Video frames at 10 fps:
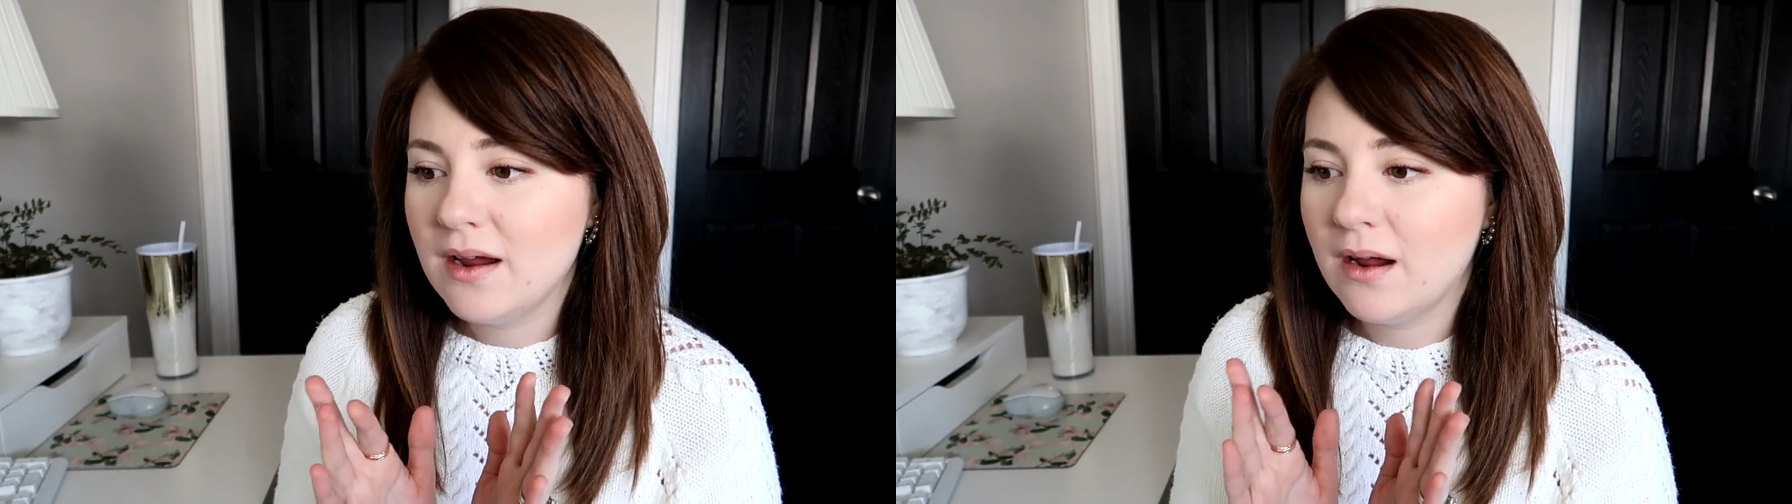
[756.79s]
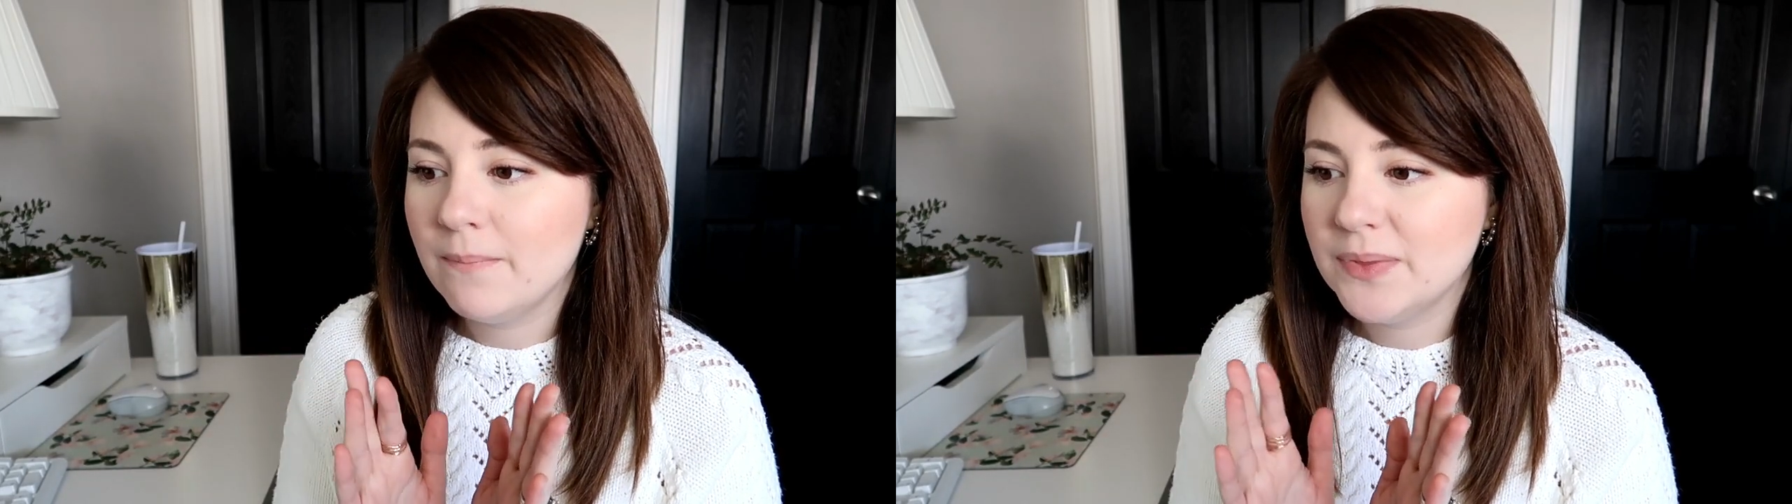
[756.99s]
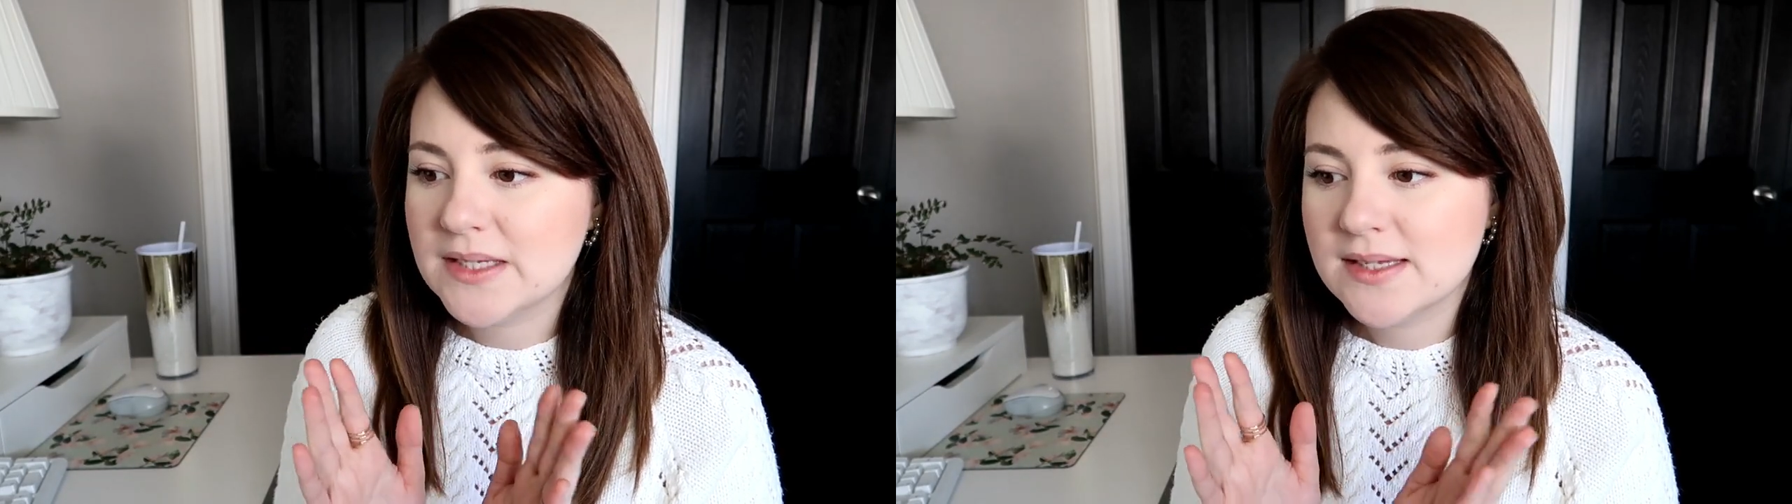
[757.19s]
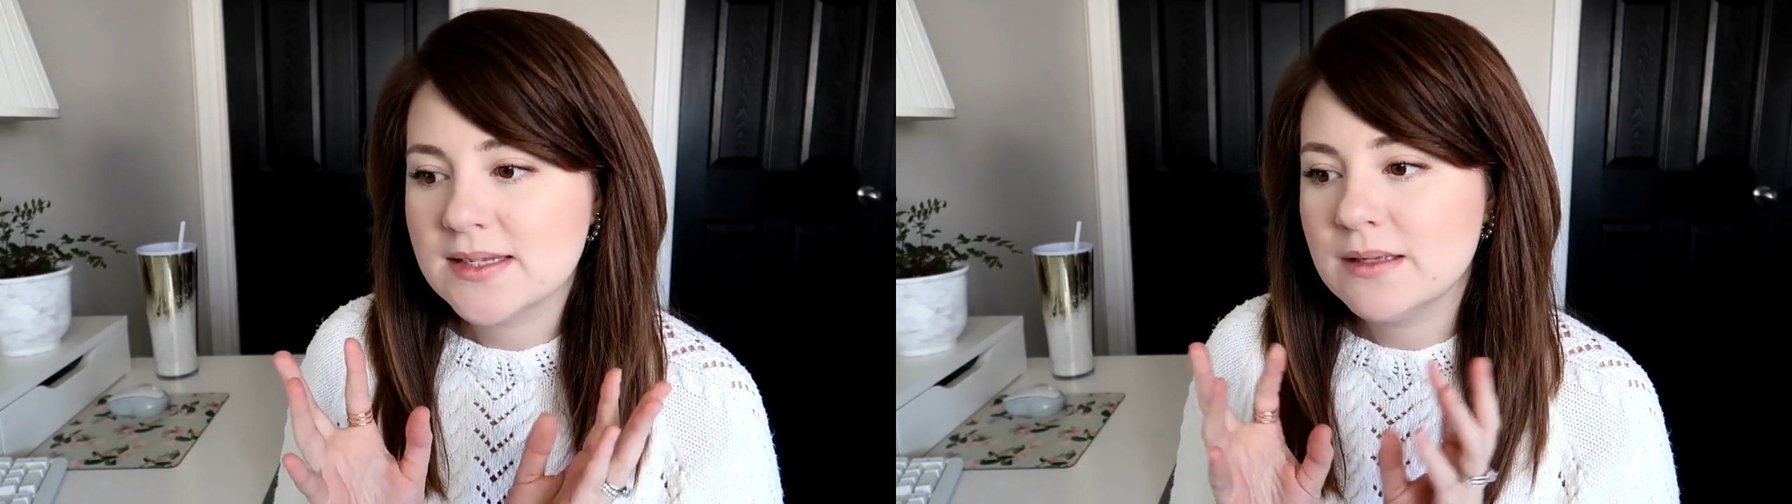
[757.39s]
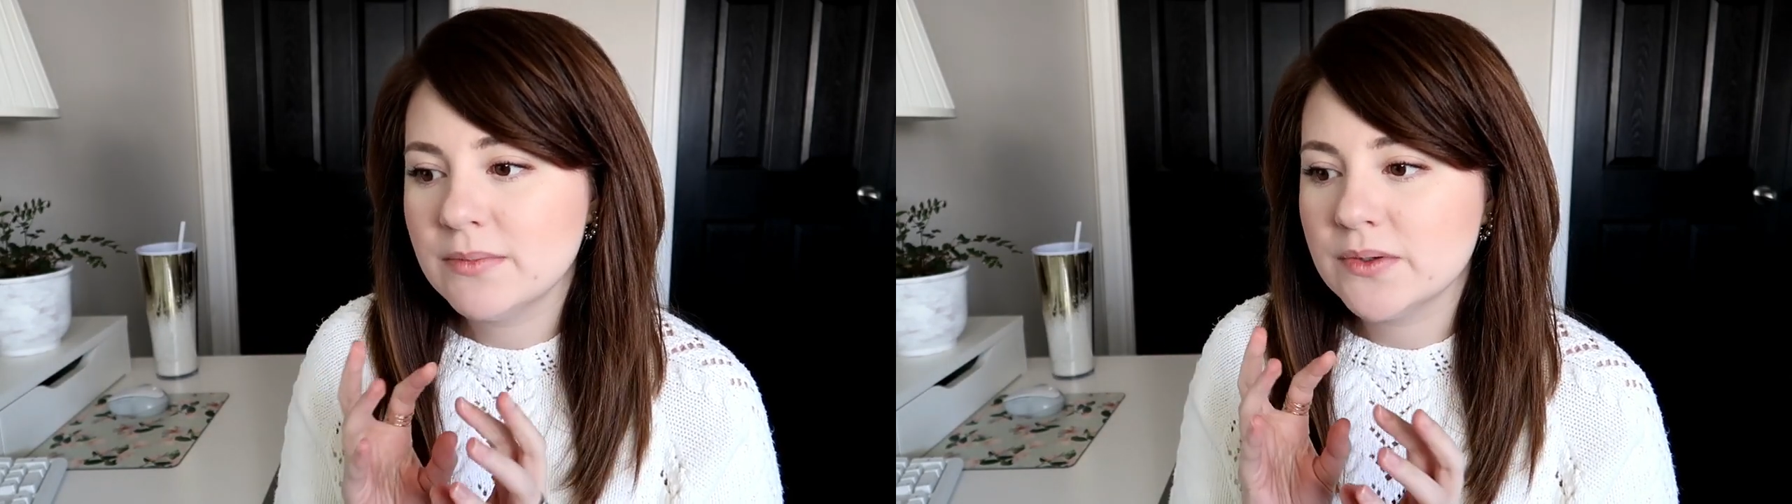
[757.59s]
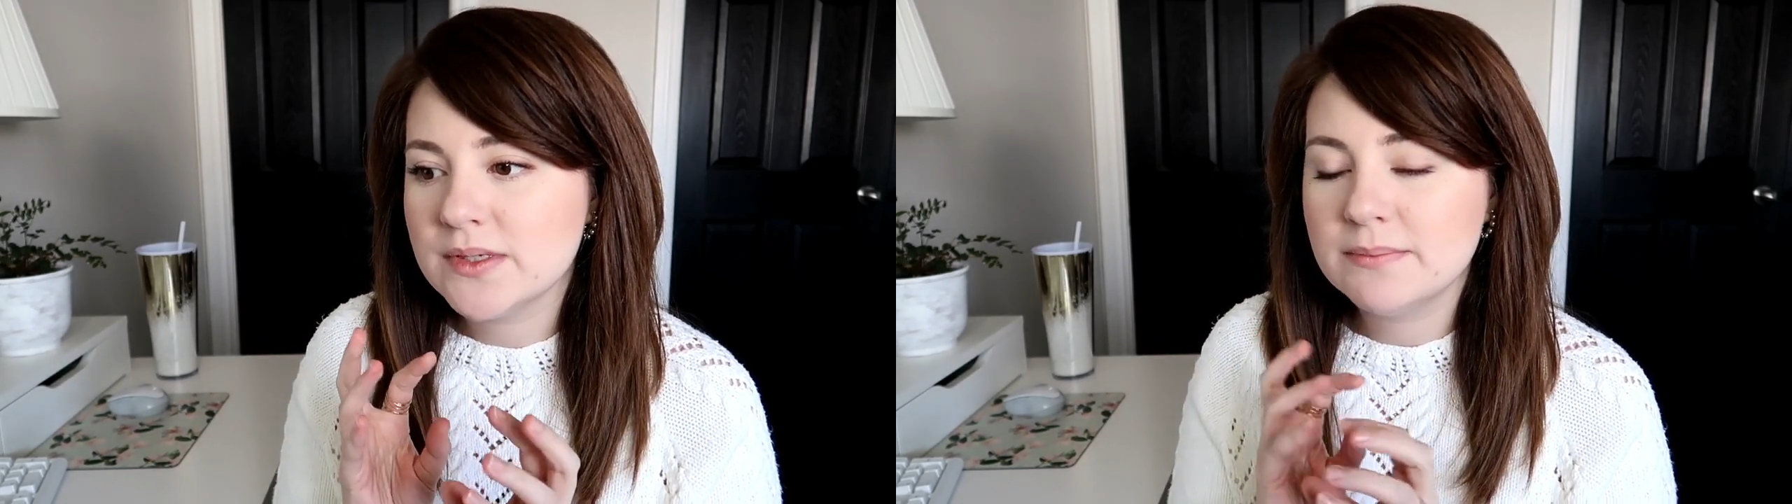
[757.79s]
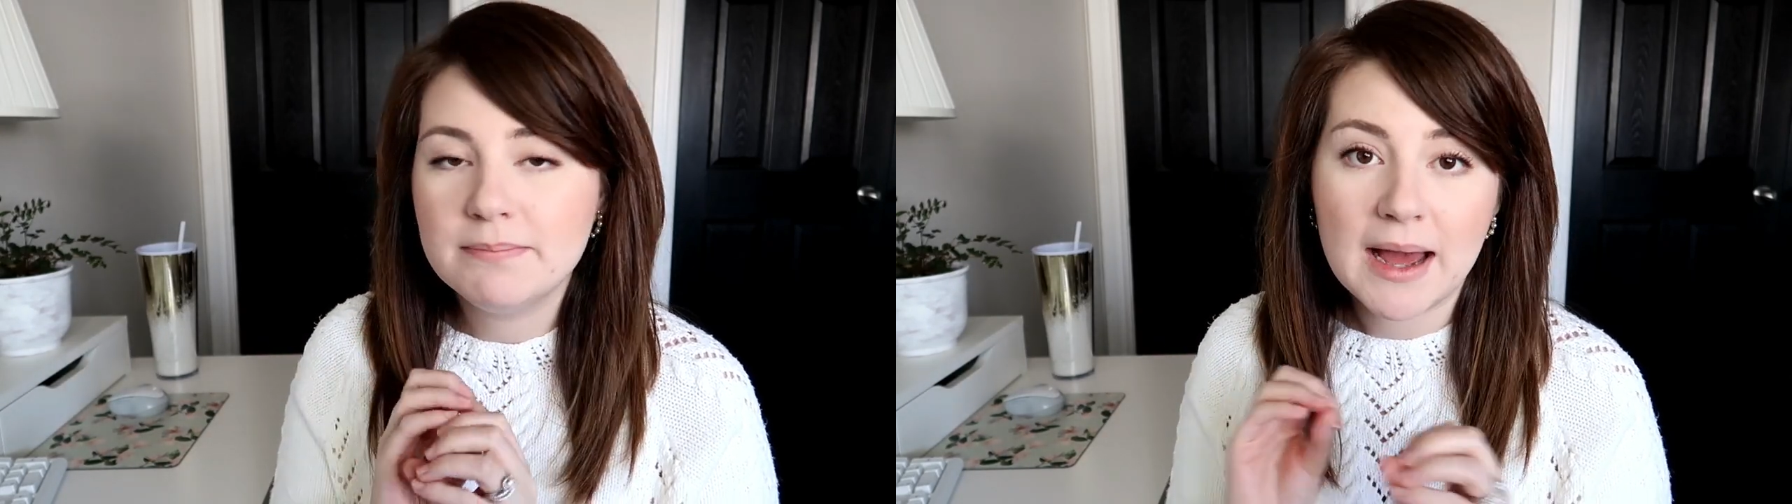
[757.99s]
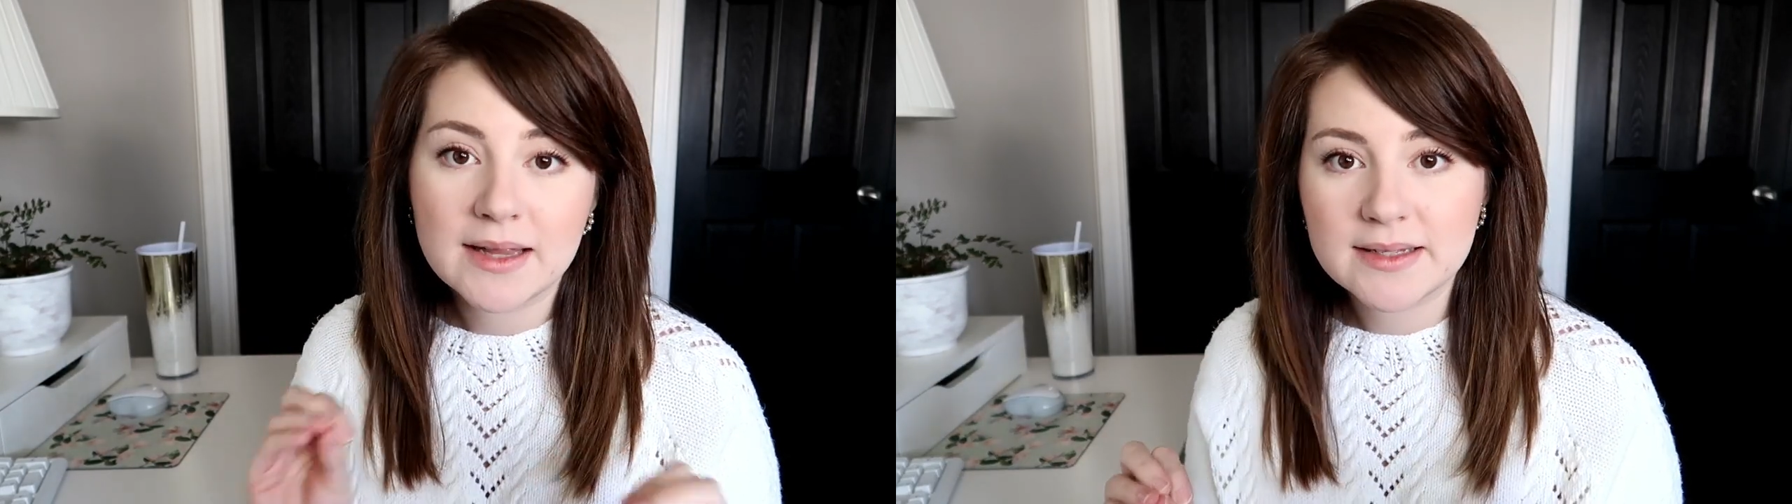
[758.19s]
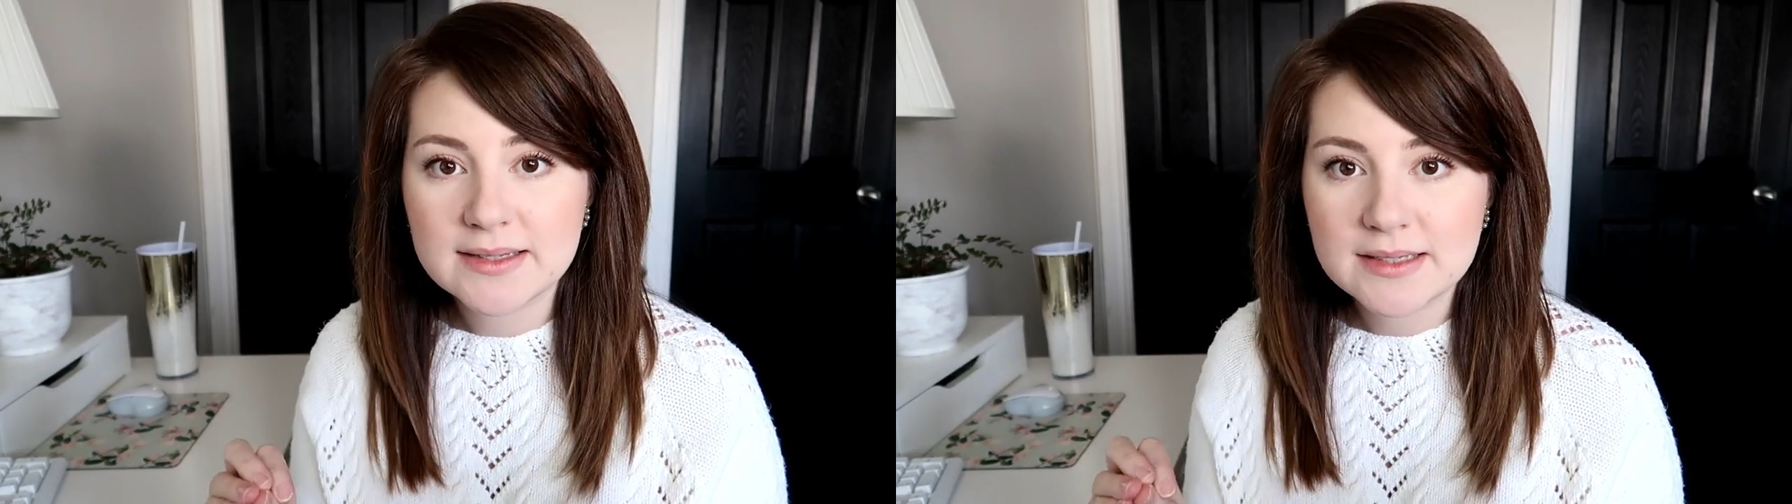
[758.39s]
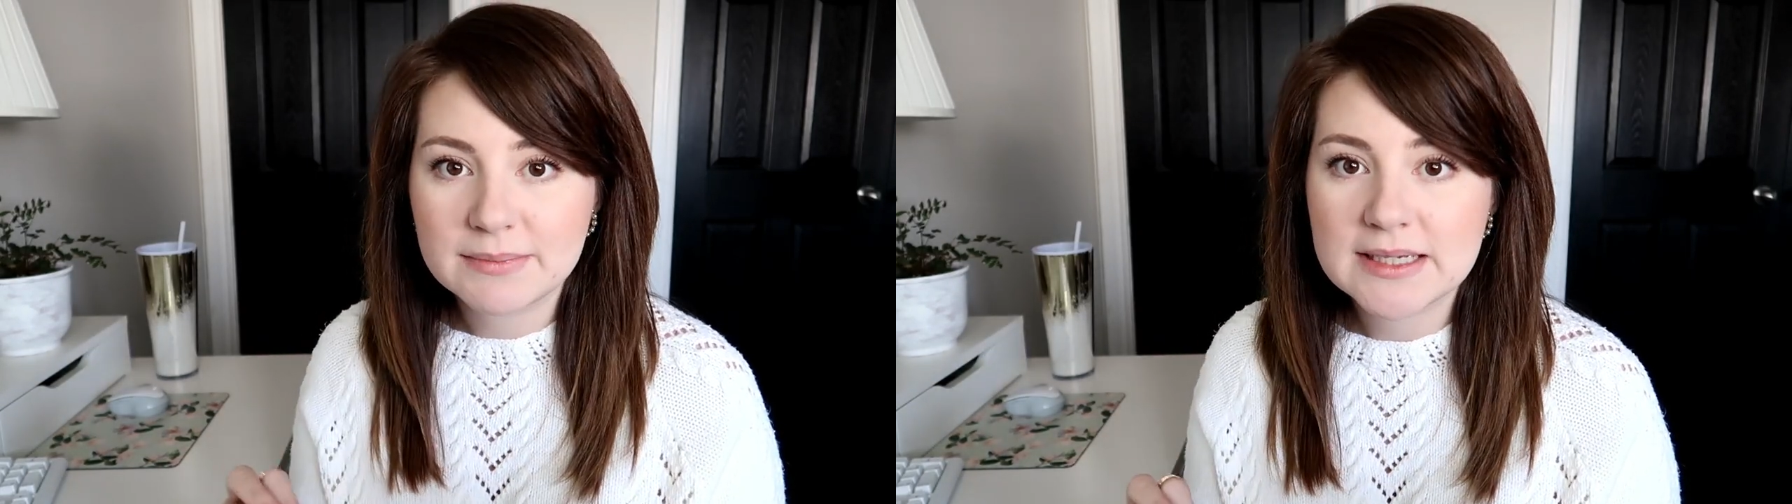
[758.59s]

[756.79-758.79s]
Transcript: Um, this is the most balanced